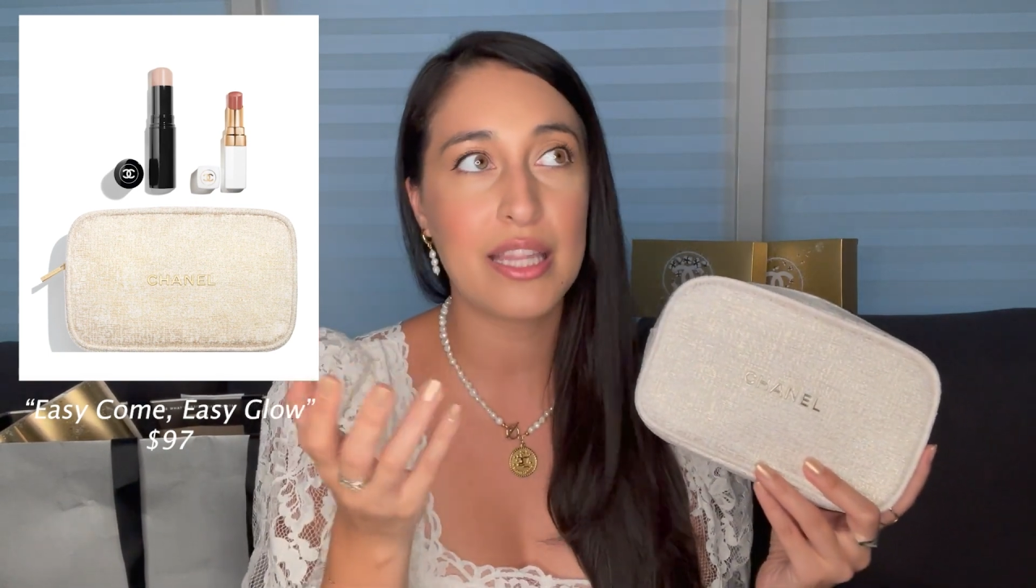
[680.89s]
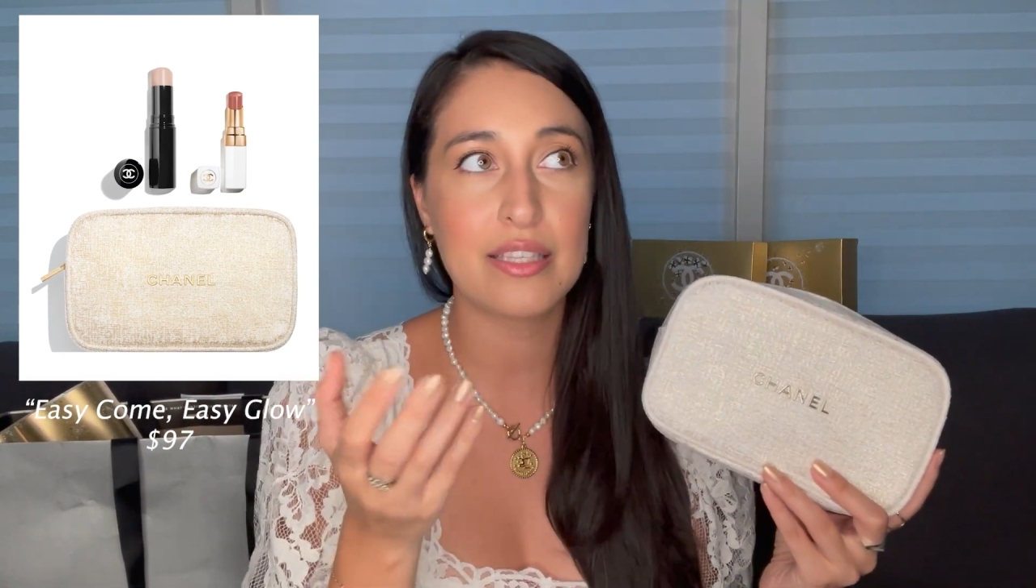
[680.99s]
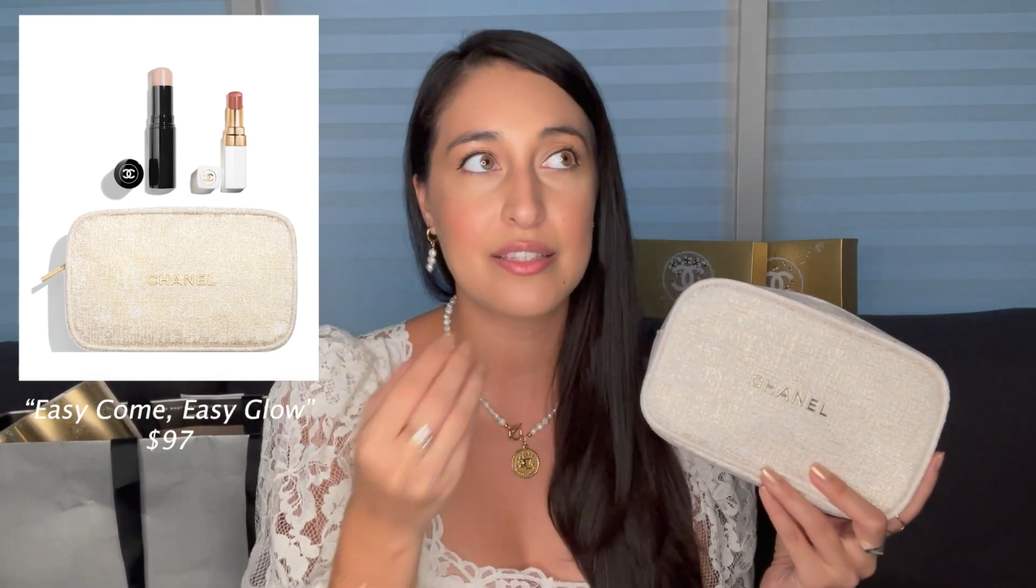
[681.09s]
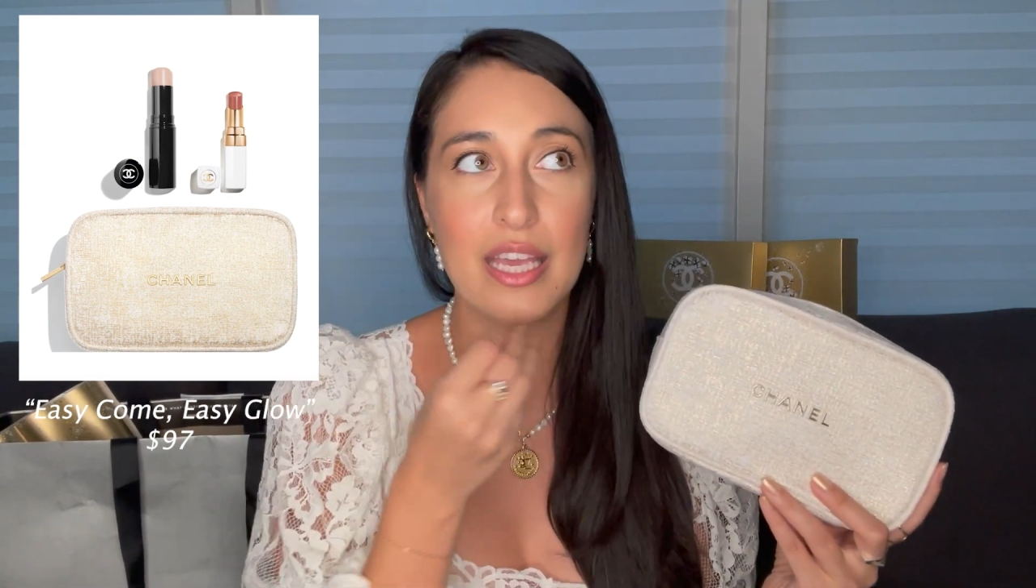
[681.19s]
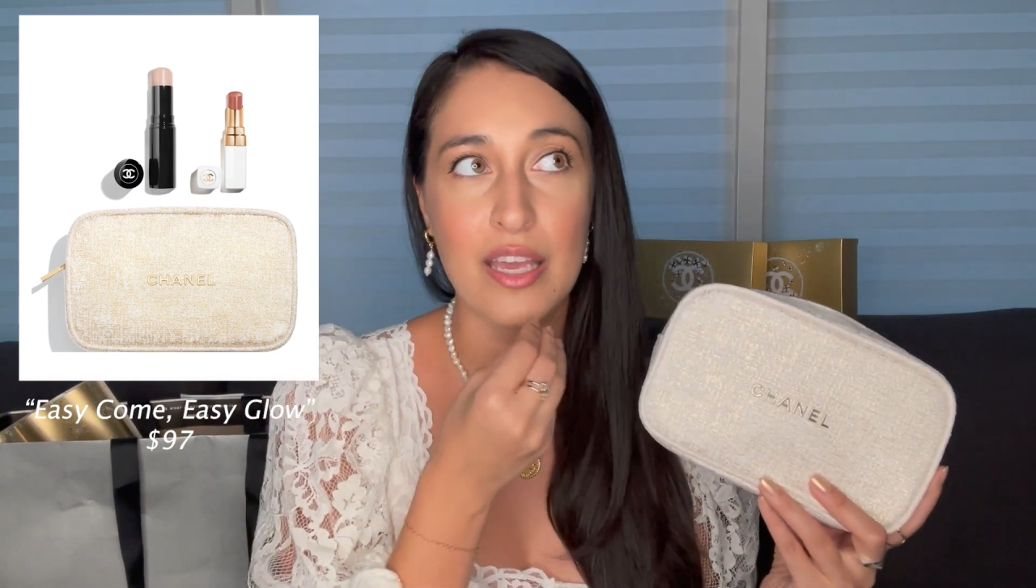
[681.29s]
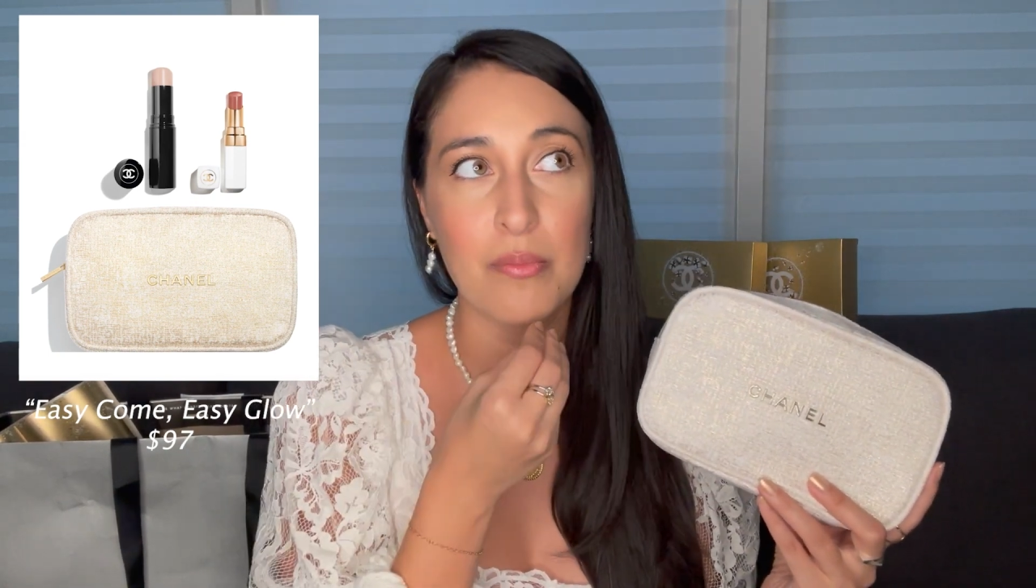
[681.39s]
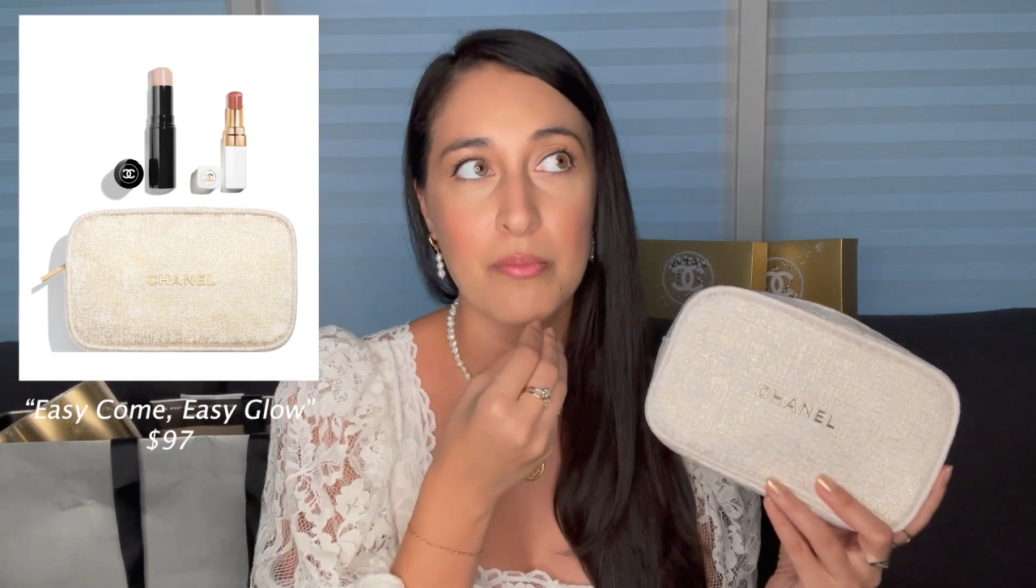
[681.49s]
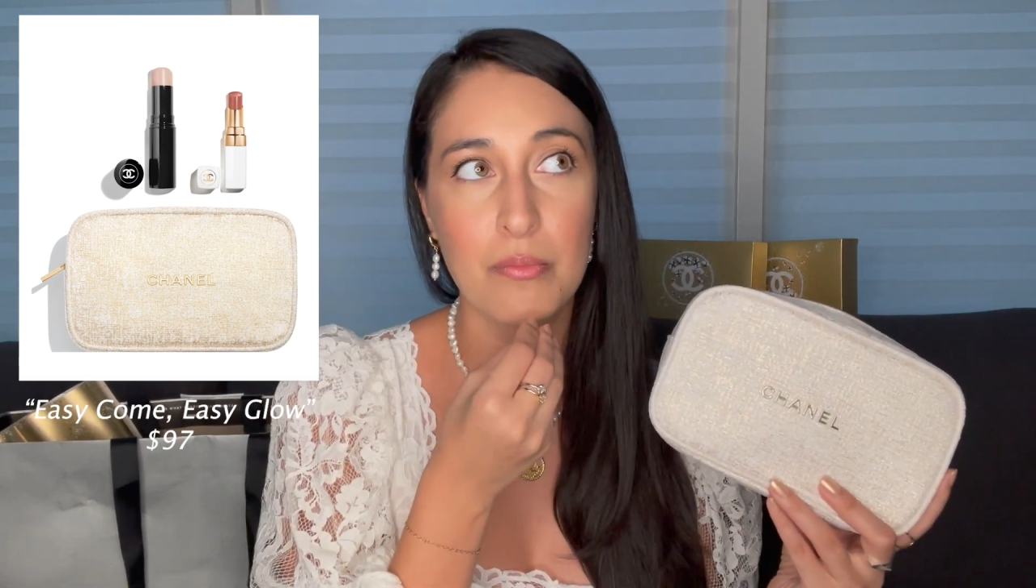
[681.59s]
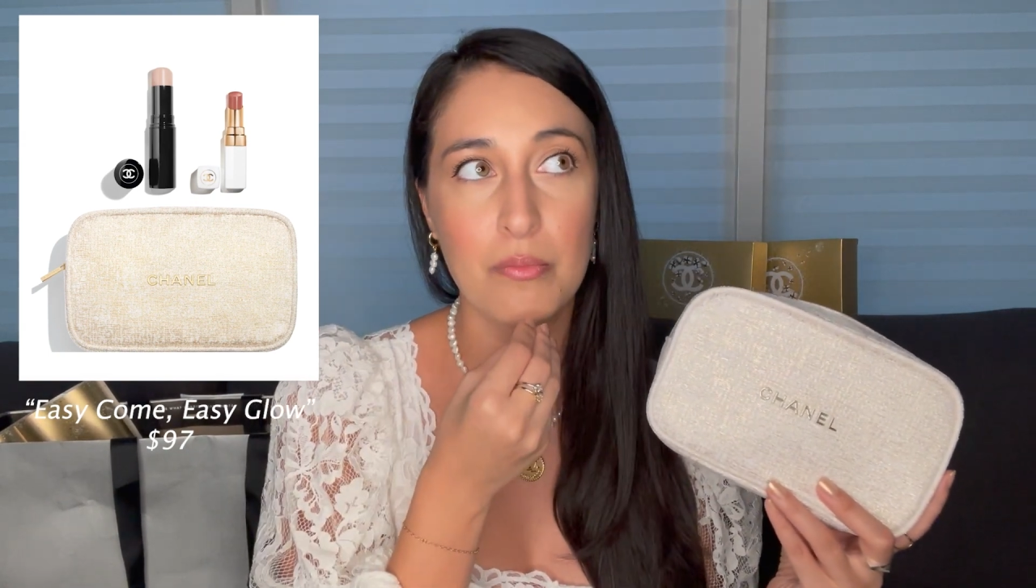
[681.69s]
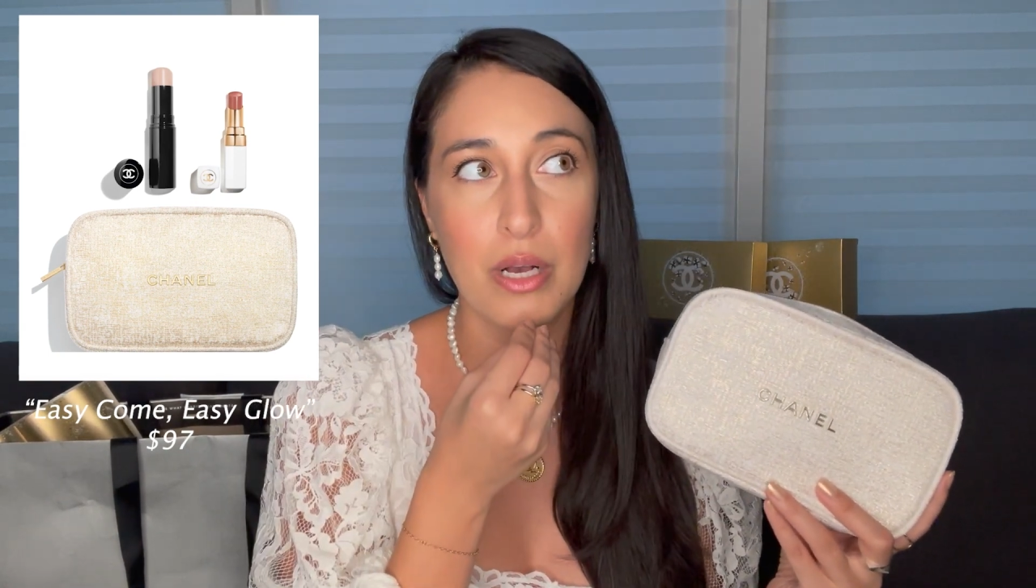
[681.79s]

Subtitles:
the same